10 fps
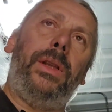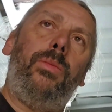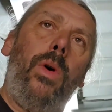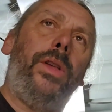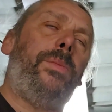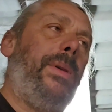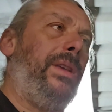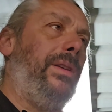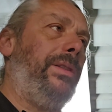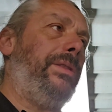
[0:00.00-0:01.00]
It was
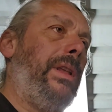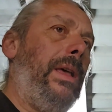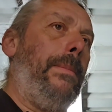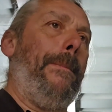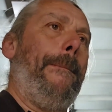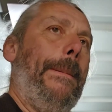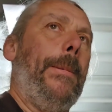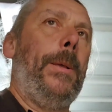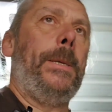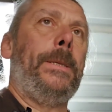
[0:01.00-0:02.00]
because
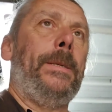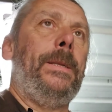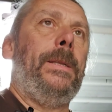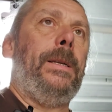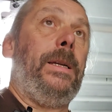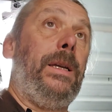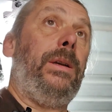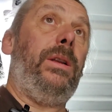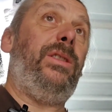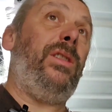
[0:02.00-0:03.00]

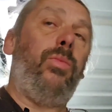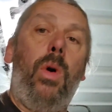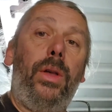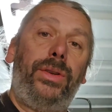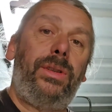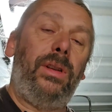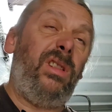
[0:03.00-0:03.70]
it just was.